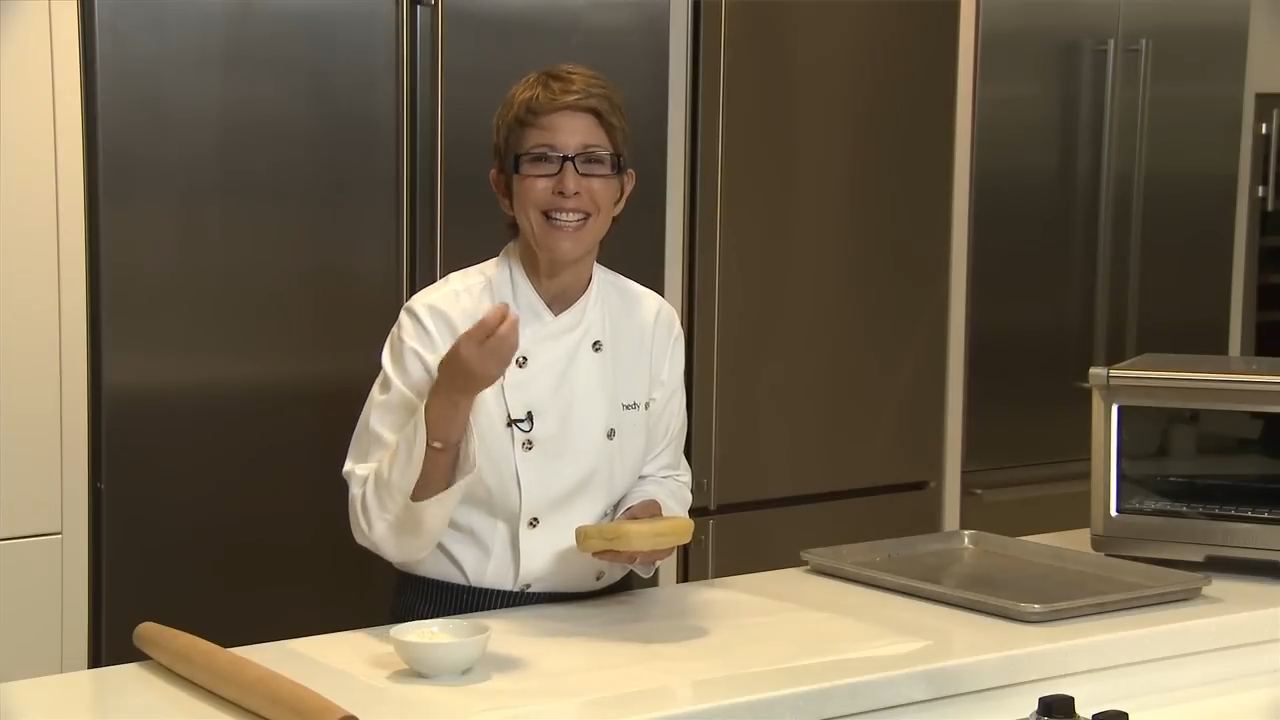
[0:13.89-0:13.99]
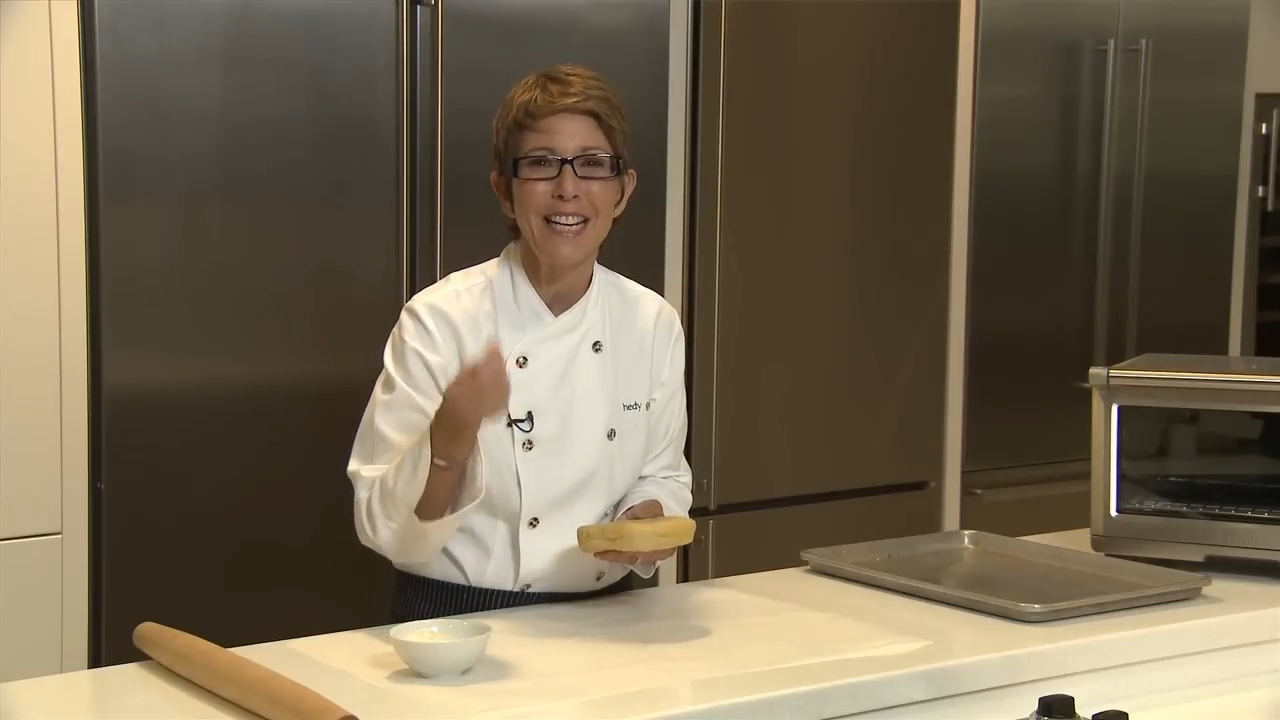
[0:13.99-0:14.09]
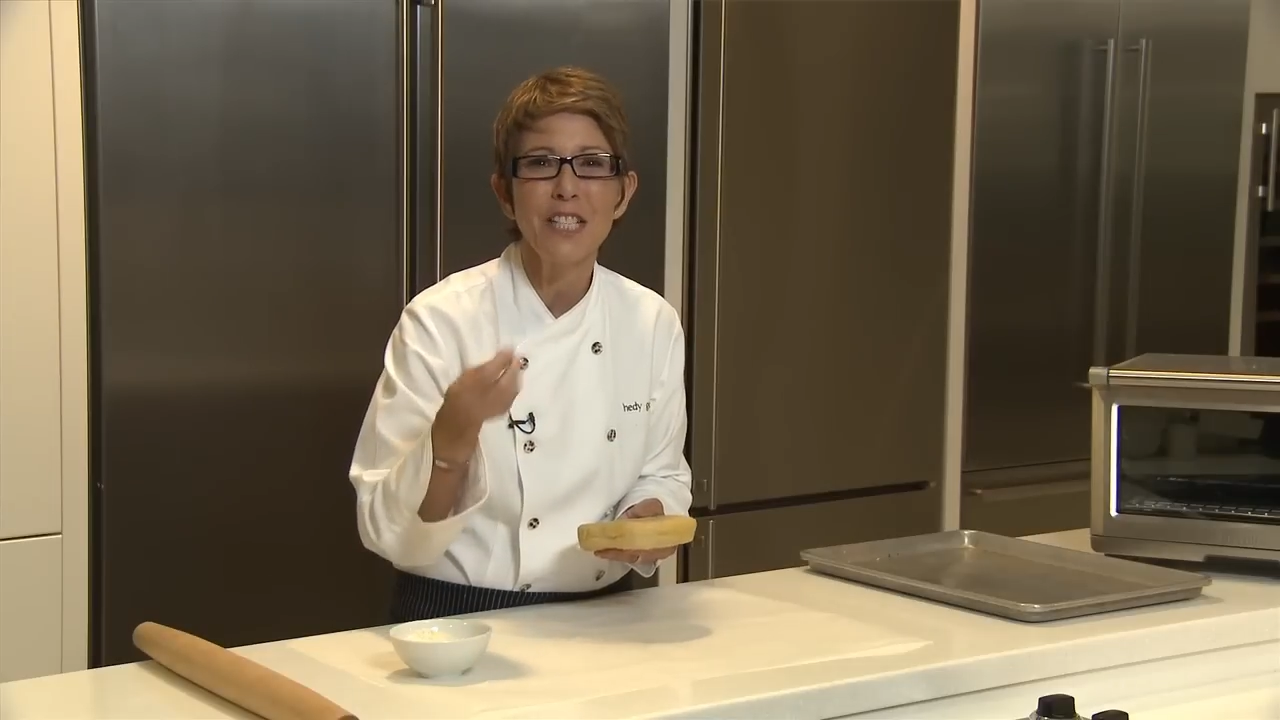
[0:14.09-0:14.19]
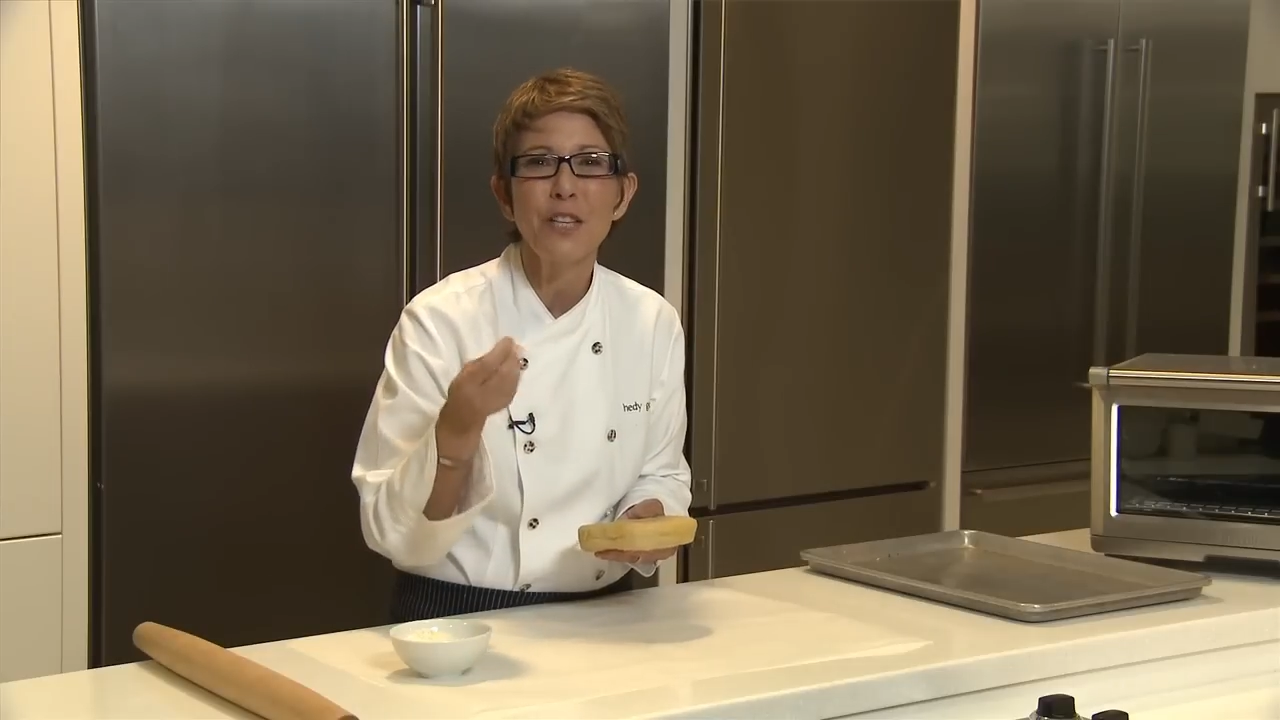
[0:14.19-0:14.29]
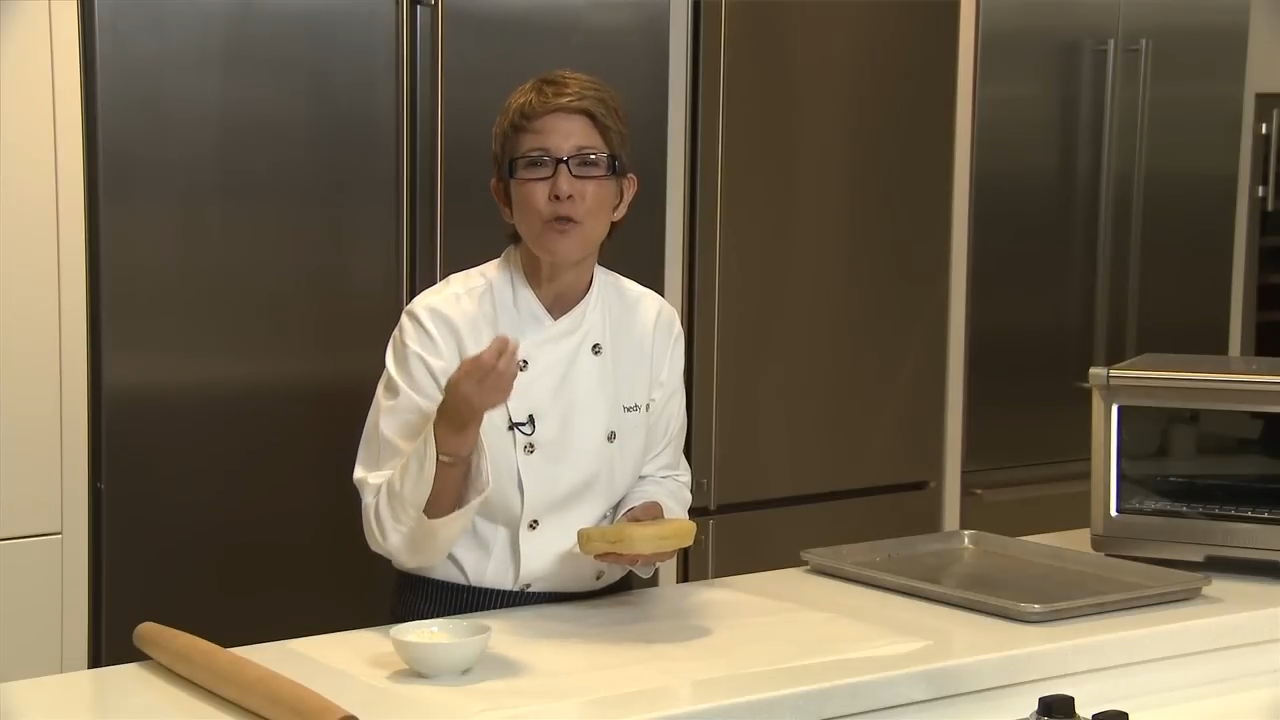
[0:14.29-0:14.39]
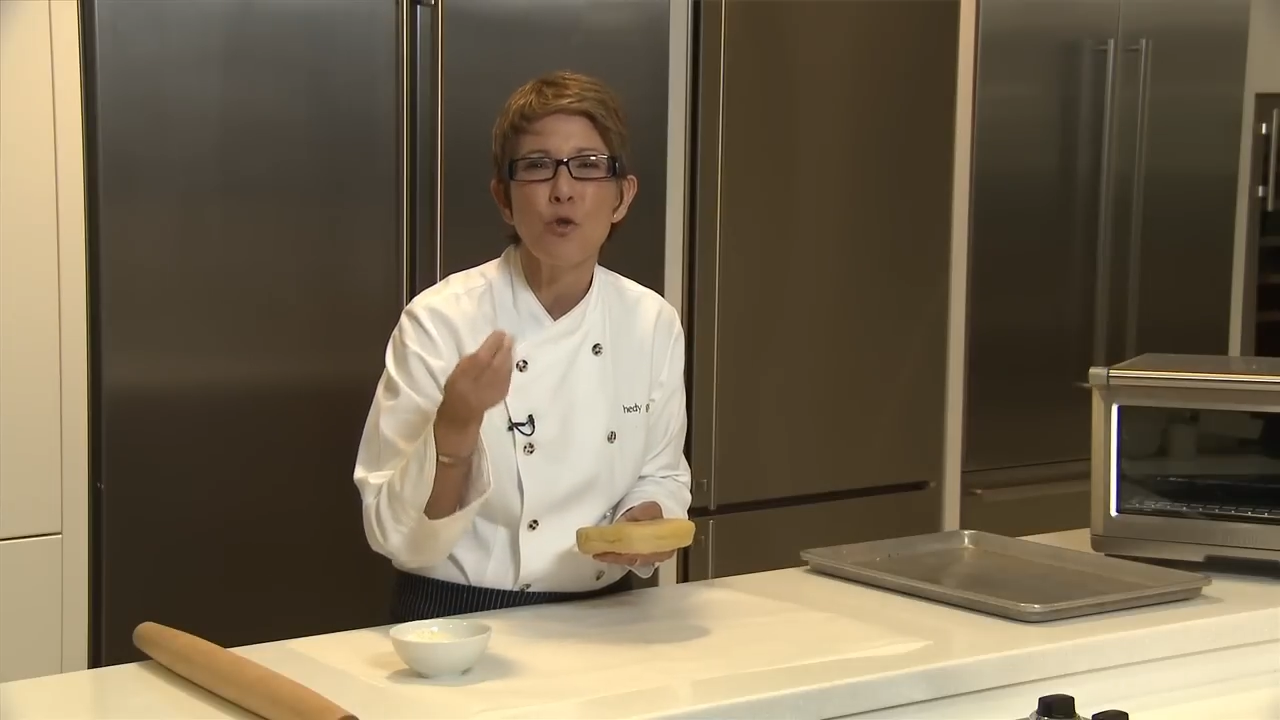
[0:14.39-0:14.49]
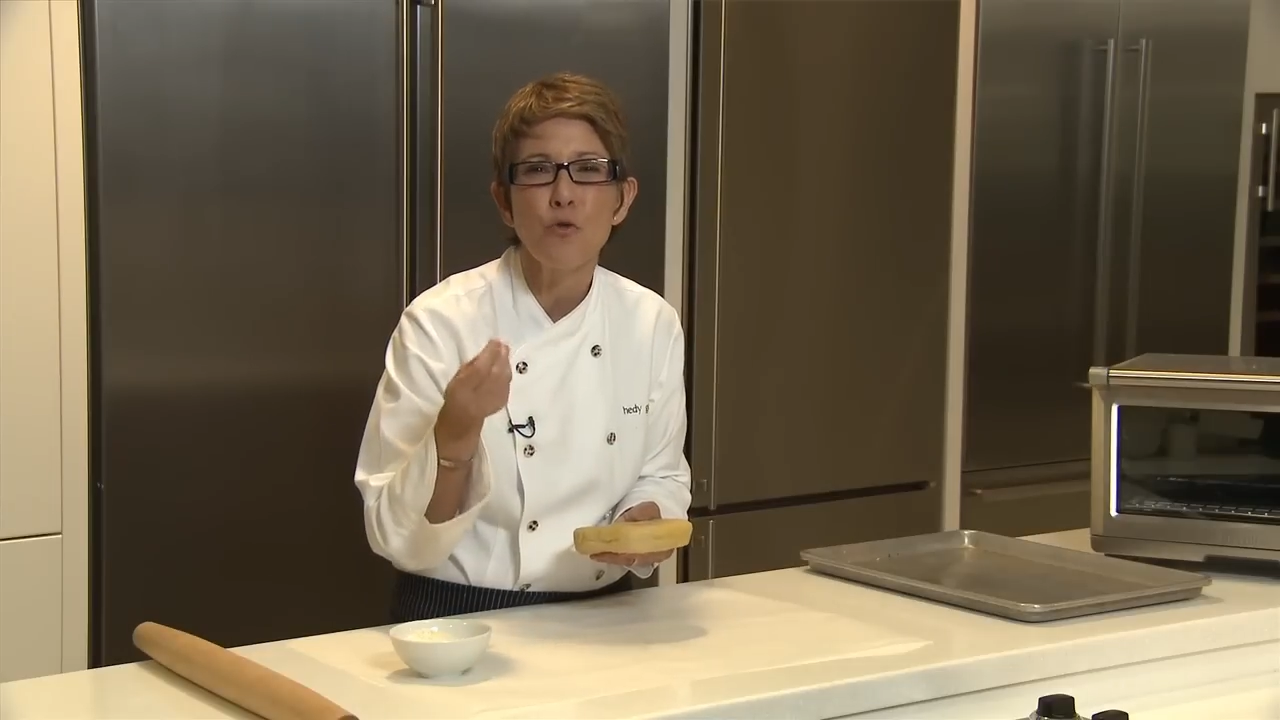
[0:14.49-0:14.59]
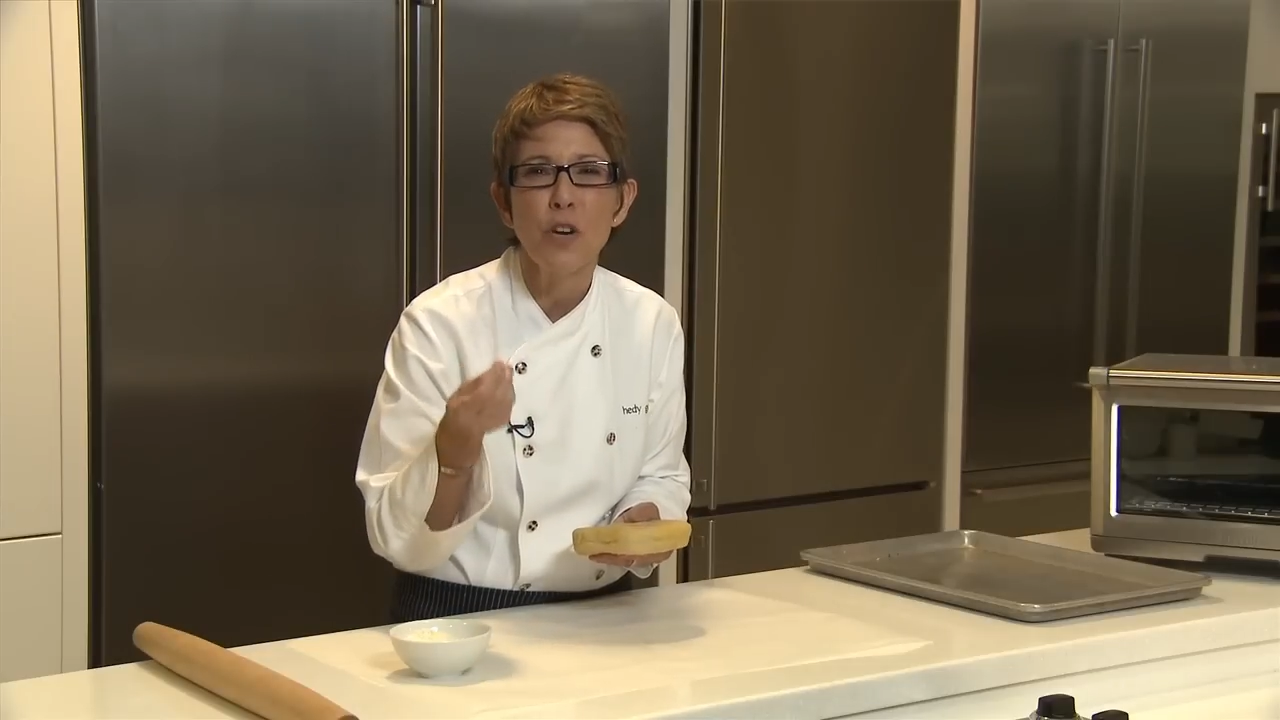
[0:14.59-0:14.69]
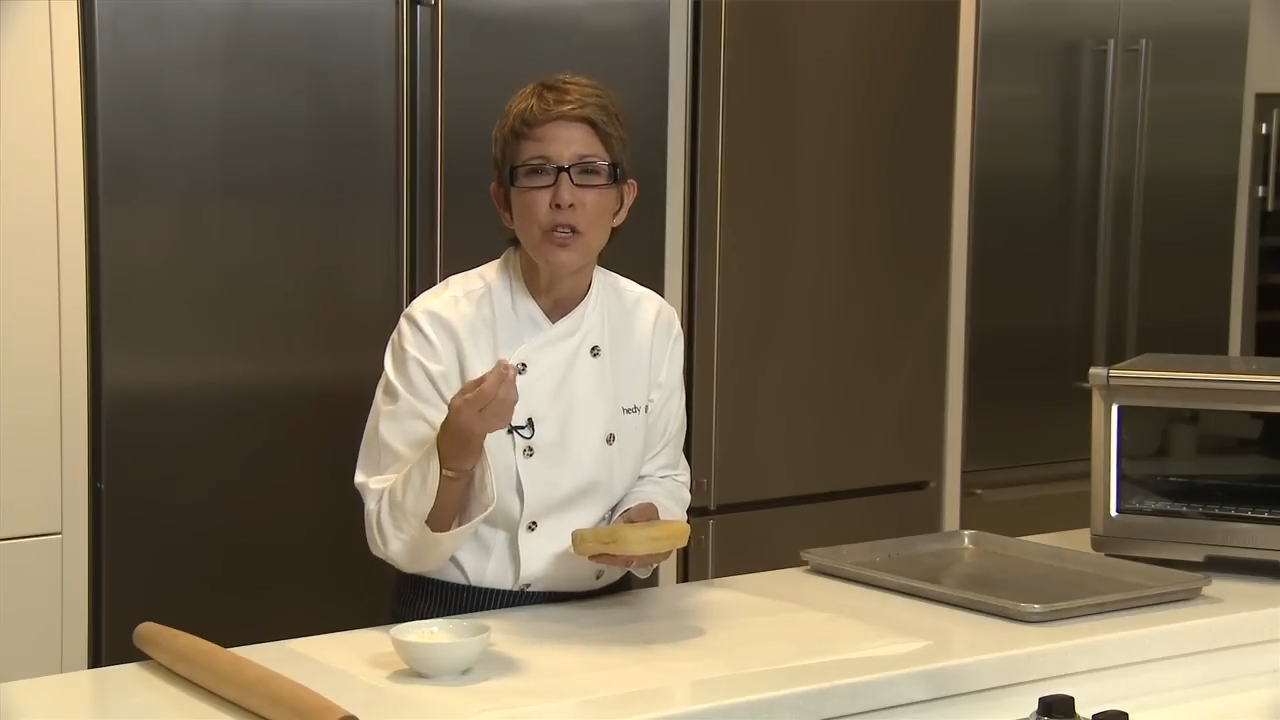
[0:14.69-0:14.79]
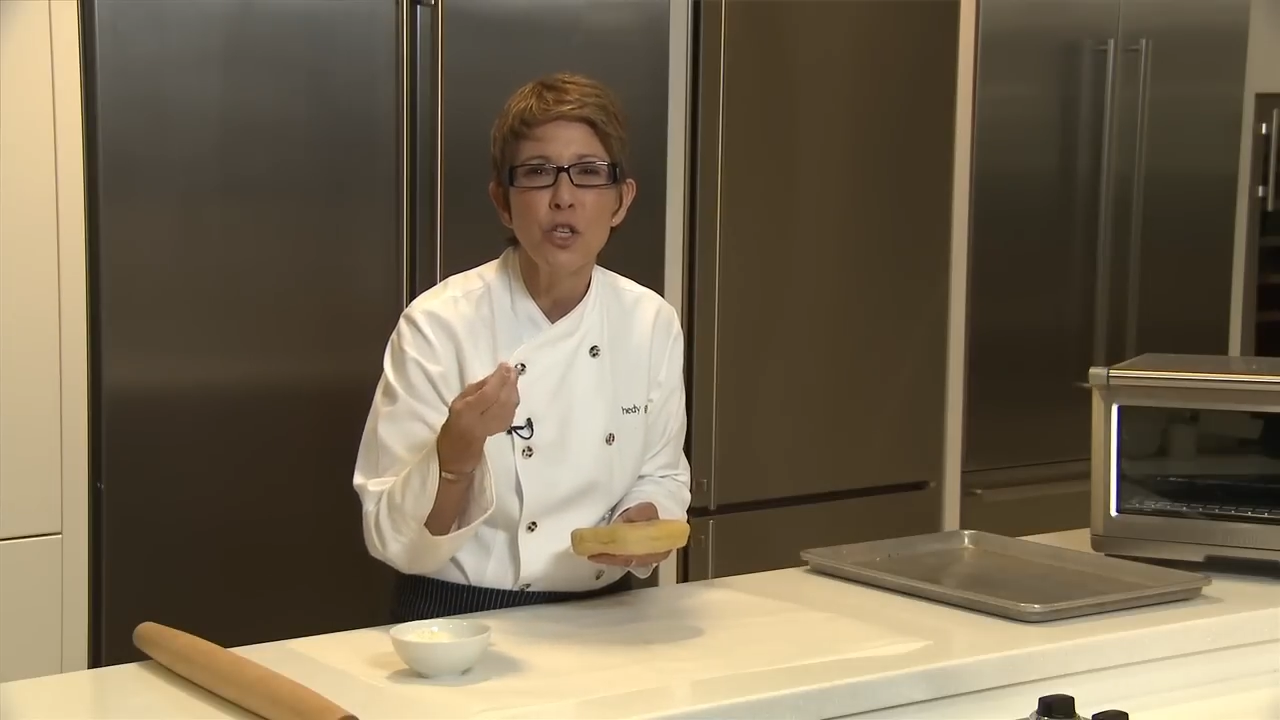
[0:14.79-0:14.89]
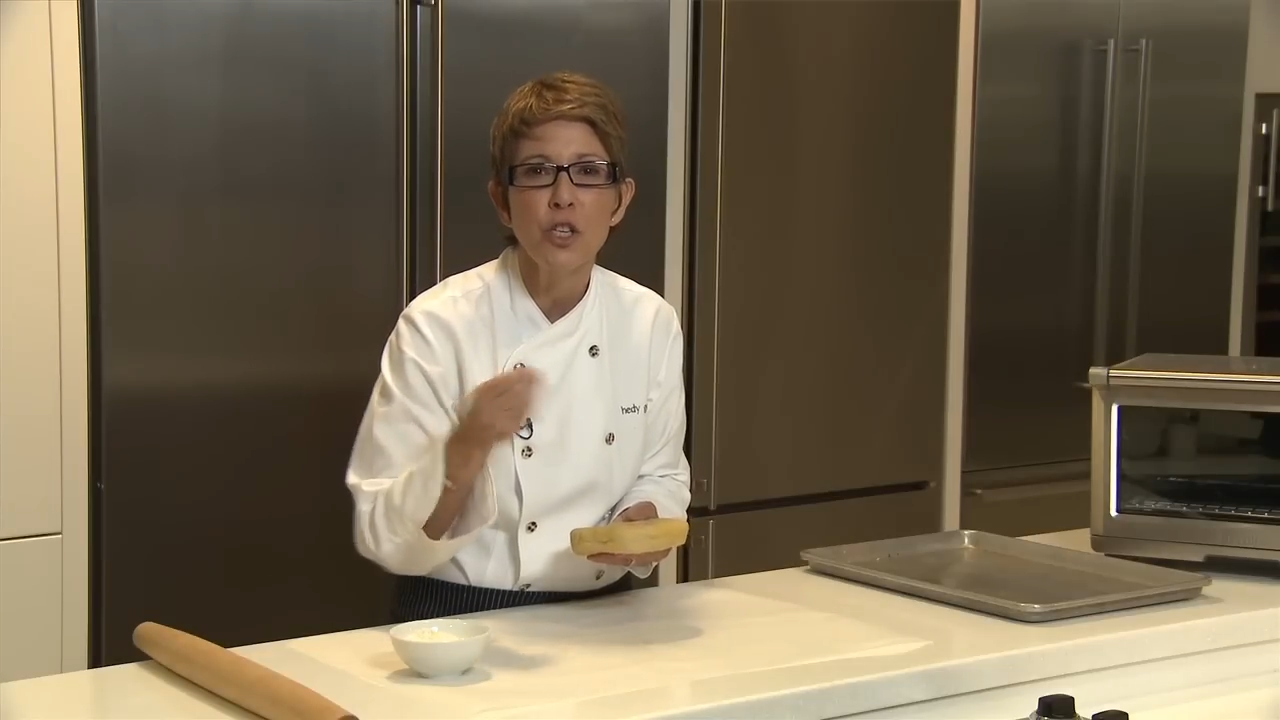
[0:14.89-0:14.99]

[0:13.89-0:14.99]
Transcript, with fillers: a nice little crunch